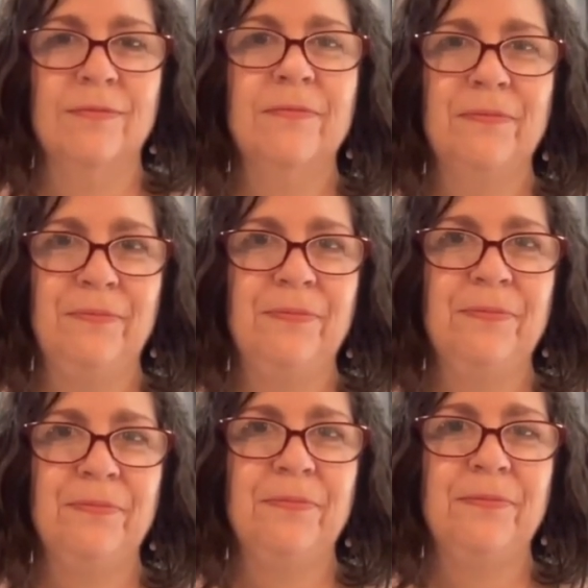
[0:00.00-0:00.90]

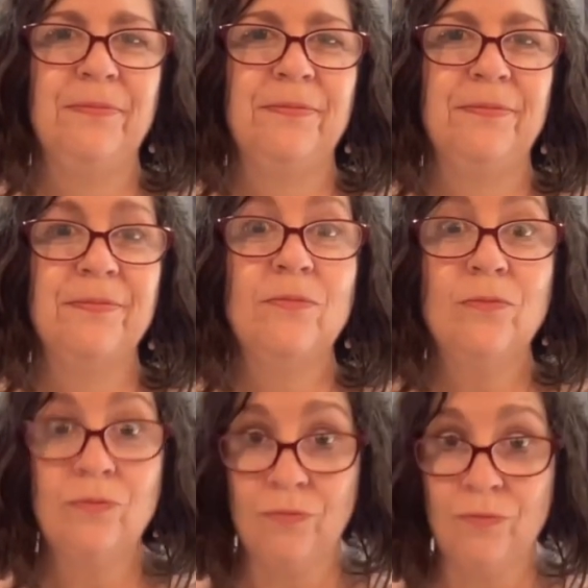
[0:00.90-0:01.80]

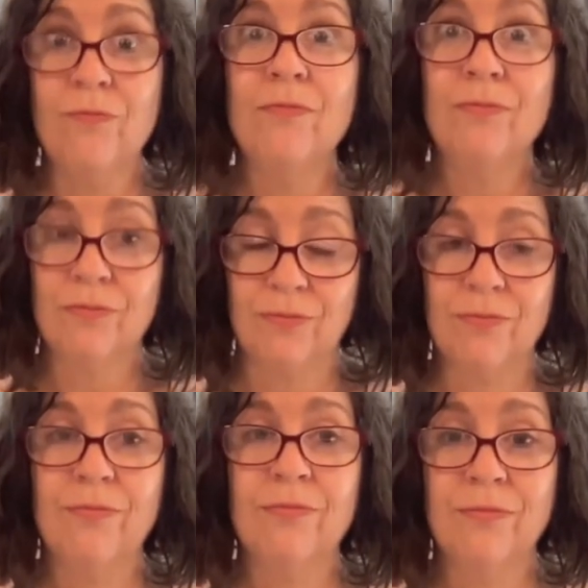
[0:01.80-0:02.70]

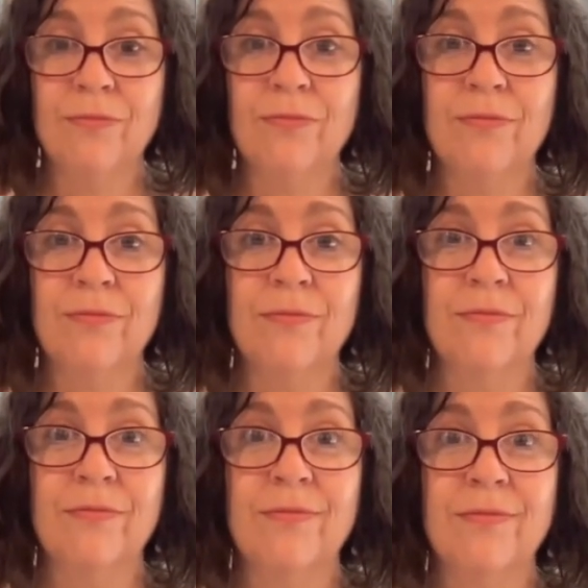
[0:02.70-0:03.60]

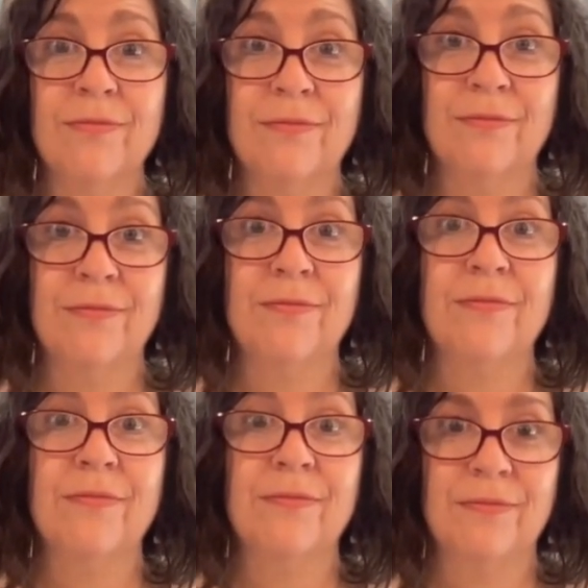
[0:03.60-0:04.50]

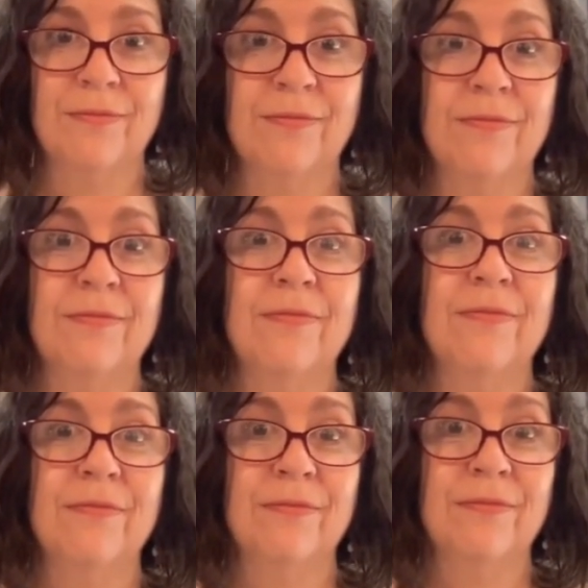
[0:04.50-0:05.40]

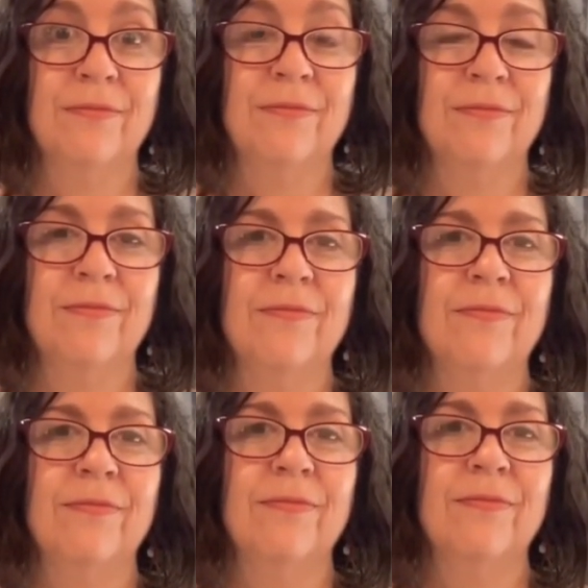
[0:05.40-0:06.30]

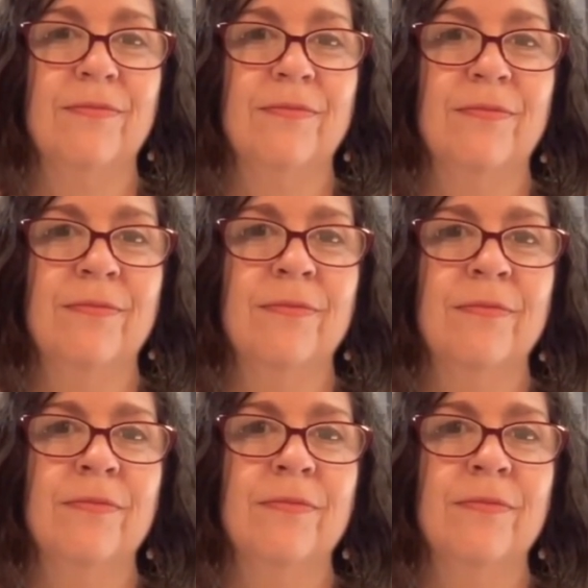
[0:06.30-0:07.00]
[no speech]